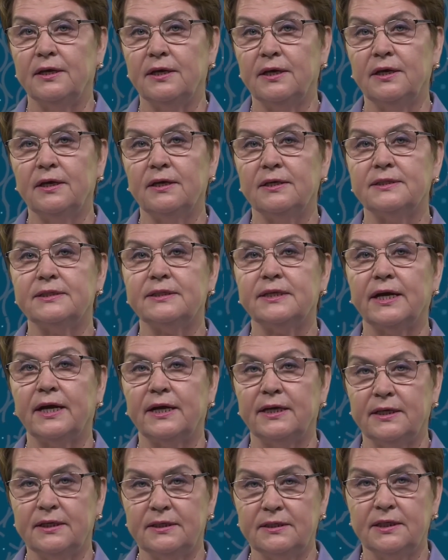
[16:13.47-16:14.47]
pertaining
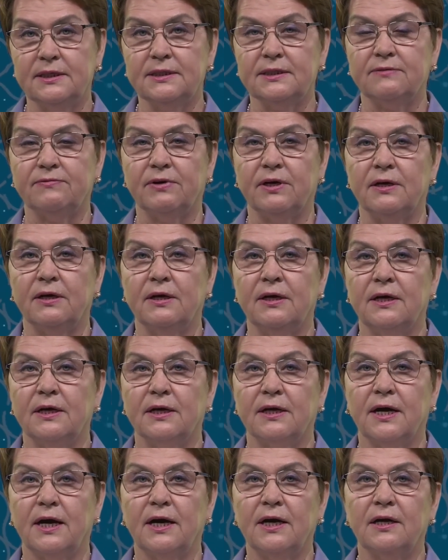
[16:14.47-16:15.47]
to
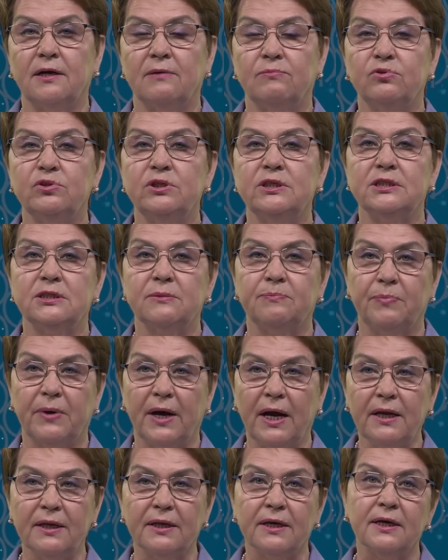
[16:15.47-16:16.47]
repairment and
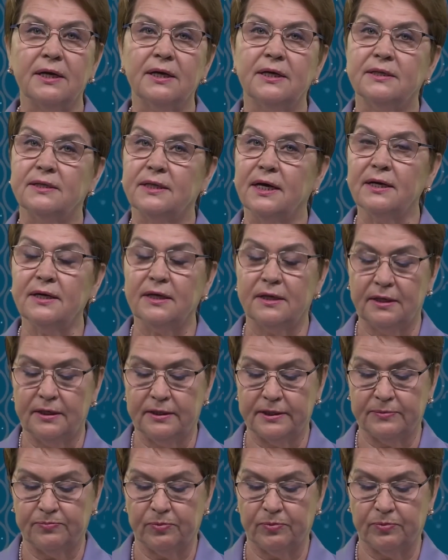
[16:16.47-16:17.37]
construction of municipal